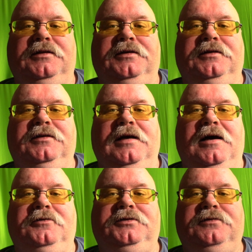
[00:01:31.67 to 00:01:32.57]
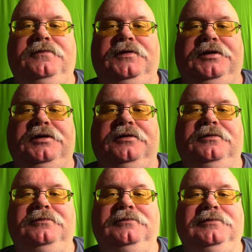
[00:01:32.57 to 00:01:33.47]
the how-to video
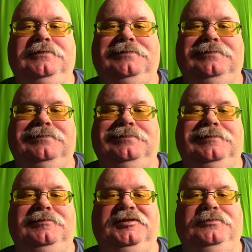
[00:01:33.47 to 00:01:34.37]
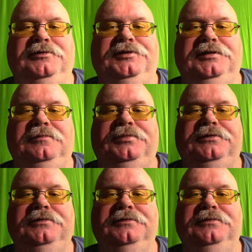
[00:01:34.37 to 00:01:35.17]
is real simple,